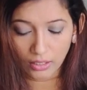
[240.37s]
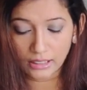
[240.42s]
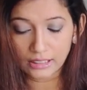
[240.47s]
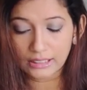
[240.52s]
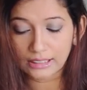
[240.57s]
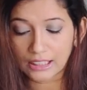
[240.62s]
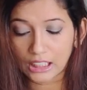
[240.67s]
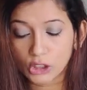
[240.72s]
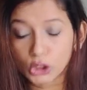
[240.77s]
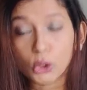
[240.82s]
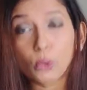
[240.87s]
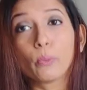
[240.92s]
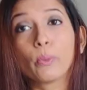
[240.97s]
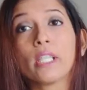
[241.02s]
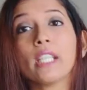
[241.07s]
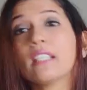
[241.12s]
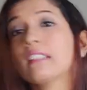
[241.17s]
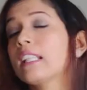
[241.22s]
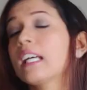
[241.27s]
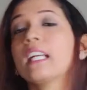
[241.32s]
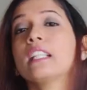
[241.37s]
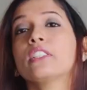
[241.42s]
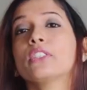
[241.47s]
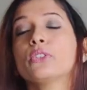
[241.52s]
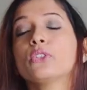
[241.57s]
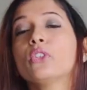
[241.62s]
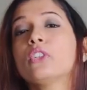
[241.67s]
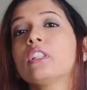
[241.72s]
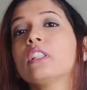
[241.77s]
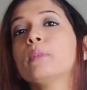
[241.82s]
in such a way that,
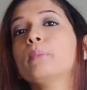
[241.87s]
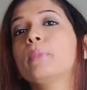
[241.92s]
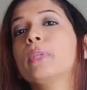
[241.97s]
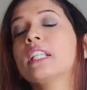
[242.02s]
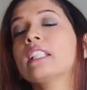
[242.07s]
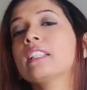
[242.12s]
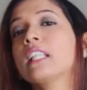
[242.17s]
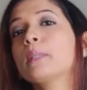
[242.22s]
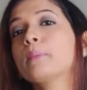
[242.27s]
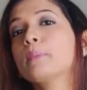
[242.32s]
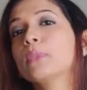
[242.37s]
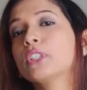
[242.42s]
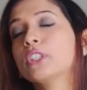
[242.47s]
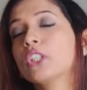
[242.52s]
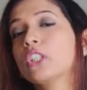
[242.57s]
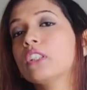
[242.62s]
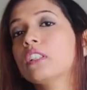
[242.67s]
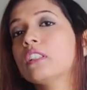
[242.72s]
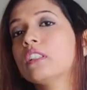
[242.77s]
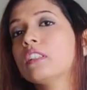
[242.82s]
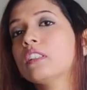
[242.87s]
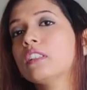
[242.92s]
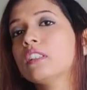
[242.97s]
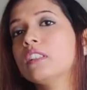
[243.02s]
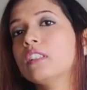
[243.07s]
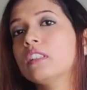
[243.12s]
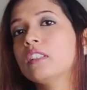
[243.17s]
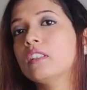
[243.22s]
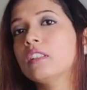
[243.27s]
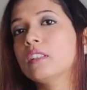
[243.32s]
you know, it will bring that particular,
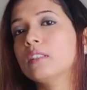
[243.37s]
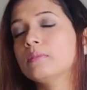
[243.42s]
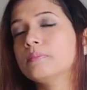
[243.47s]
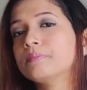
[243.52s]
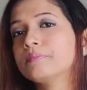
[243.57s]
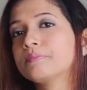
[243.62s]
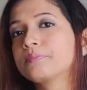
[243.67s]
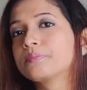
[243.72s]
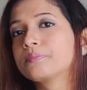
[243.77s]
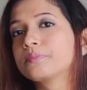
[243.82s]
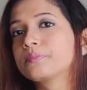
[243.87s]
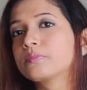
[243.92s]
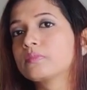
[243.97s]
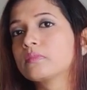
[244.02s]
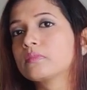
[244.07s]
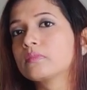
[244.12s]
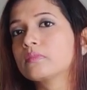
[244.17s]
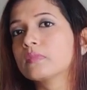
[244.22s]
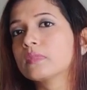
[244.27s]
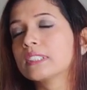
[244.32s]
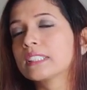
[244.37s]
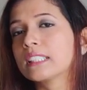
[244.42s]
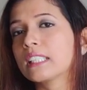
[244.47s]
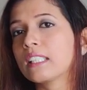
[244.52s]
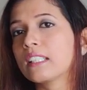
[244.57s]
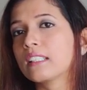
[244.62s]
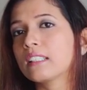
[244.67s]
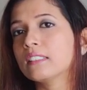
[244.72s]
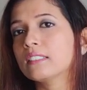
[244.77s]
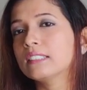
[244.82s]

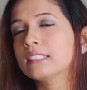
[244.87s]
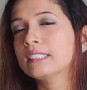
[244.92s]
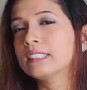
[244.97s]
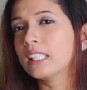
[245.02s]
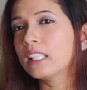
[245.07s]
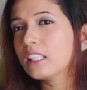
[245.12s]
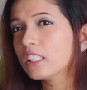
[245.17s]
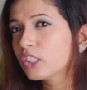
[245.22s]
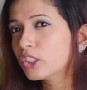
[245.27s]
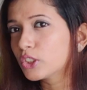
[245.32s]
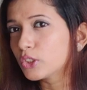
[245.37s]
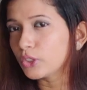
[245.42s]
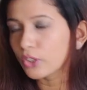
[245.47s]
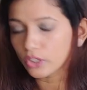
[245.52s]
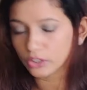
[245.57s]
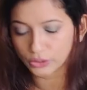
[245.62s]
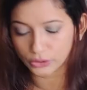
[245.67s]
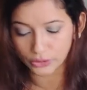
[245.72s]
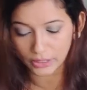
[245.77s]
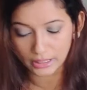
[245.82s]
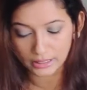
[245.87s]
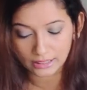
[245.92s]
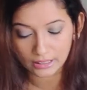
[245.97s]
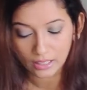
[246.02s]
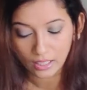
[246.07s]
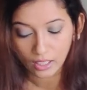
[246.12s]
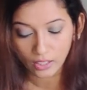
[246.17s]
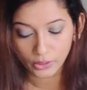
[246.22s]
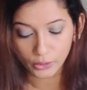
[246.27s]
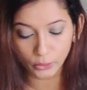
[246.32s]
say, zing to your
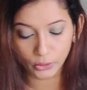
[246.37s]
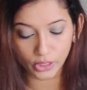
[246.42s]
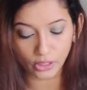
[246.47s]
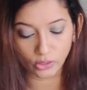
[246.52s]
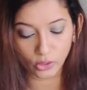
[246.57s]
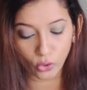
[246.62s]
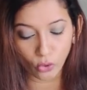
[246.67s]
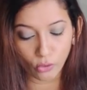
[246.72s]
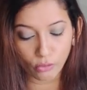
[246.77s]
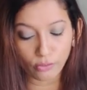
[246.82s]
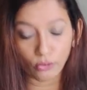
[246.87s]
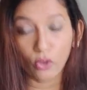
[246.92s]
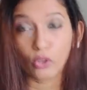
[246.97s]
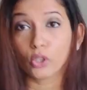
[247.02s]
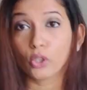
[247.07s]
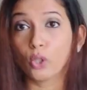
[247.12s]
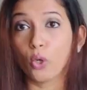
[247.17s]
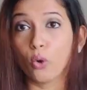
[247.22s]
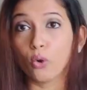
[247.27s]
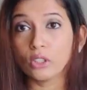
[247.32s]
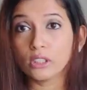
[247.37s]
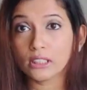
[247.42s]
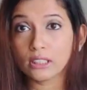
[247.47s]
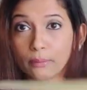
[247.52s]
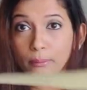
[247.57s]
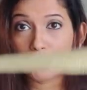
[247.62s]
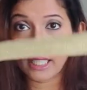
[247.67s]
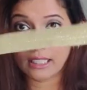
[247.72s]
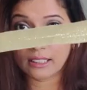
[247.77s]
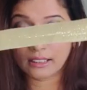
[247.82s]
dress. You can go for
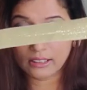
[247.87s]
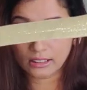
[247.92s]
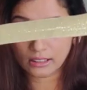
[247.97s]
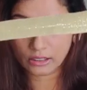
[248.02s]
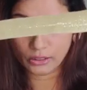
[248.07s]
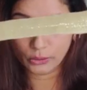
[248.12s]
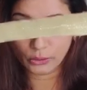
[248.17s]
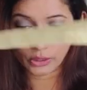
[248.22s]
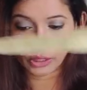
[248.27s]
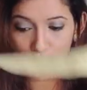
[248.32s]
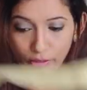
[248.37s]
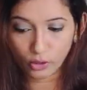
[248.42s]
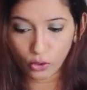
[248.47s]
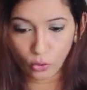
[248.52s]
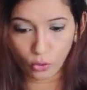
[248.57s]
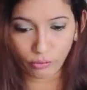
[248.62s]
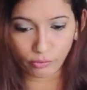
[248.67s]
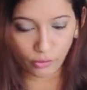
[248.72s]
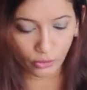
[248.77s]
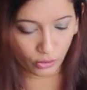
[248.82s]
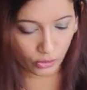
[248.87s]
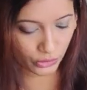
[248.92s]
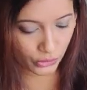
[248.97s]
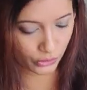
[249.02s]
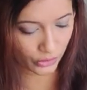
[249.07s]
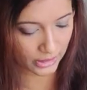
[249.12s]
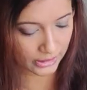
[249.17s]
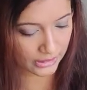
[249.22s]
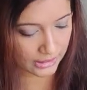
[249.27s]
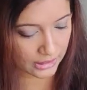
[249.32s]
golden belts. You can go for
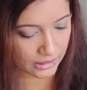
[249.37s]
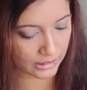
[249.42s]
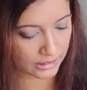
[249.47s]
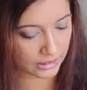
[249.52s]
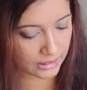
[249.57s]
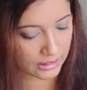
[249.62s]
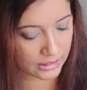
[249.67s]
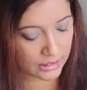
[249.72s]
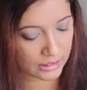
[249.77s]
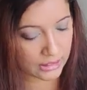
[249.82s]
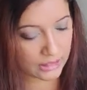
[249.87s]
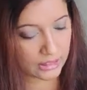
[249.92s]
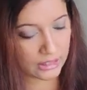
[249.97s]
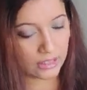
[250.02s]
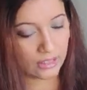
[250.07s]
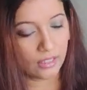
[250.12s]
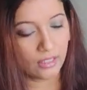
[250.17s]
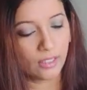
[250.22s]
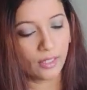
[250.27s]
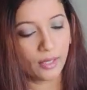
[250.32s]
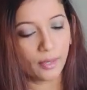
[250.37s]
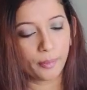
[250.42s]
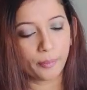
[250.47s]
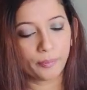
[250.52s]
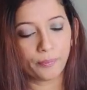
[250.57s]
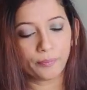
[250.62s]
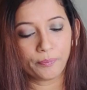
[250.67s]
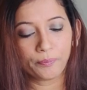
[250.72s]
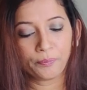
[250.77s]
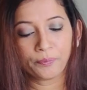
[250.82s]
dresses,
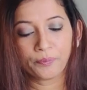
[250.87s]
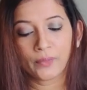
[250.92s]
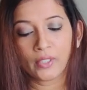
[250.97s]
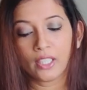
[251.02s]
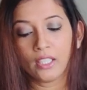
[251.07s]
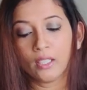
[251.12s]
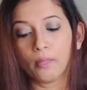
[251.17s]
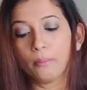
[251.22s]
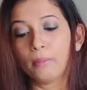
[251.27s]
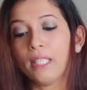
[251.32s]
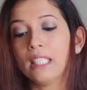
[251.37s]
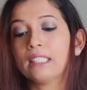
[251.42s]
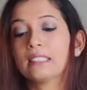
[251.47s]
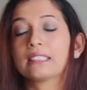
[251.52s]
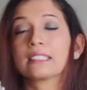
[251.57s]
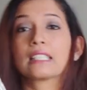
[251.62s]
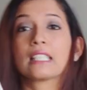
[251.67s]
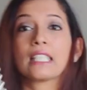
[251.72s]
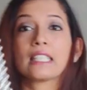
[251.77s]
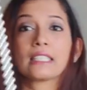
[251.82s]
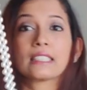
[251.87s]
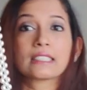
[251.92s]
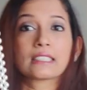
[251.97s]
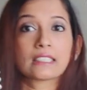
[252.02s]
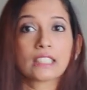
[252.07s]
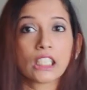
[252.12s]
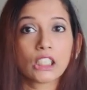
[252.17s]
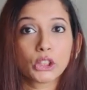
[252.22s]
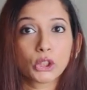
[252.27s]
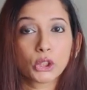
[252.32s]
belts like
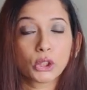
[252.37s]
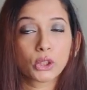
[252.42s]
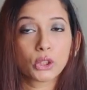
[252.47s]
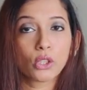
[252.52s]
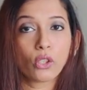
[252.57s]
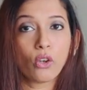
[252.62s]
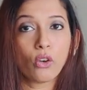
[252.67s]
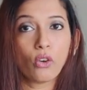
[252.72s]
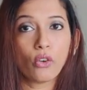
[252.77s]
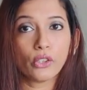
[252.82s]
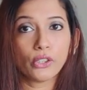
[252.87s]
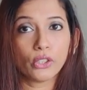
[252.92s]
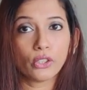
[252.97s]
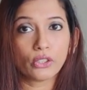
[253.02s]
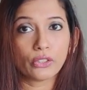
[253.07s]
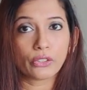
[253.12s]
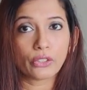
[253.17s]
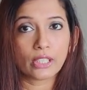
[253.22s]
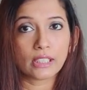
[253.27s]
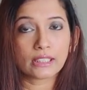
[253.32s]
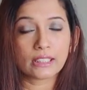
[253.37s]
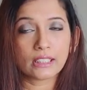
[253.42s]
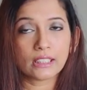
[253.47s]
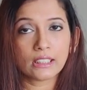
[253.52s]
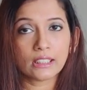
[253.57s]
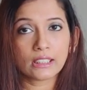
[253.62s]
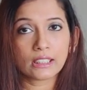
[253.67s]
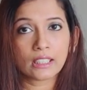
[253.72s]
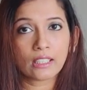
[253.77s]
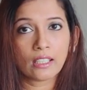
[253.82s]
such on your
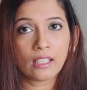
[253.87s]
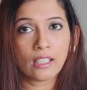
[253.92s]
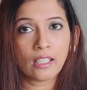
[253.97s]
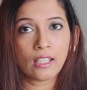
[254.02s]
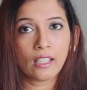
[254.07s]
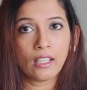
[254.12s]
dresses.